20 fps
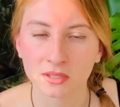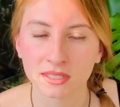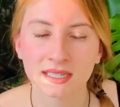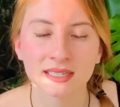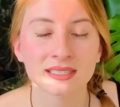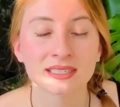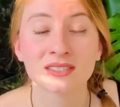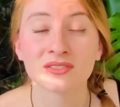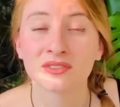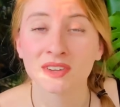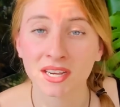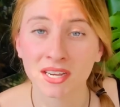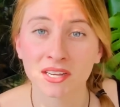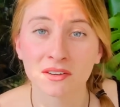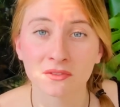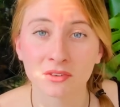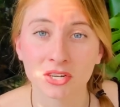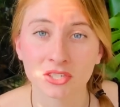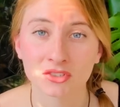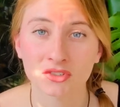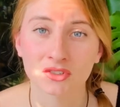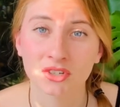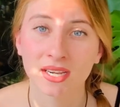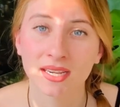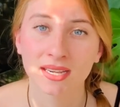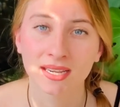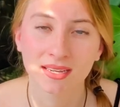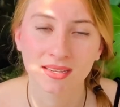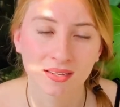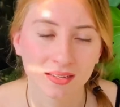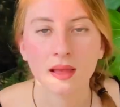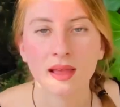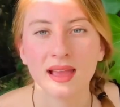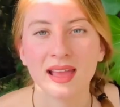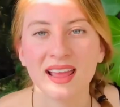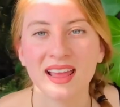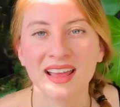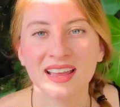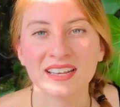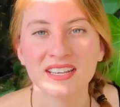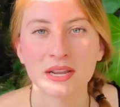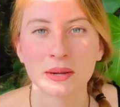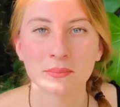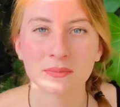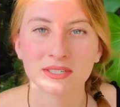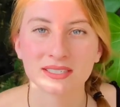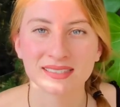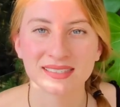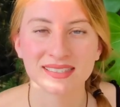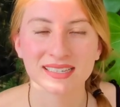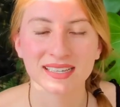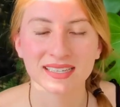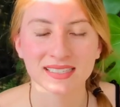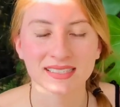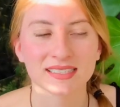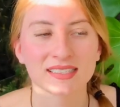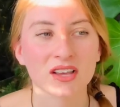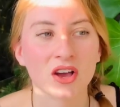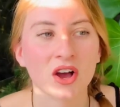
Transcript: It is very frustrating. And number six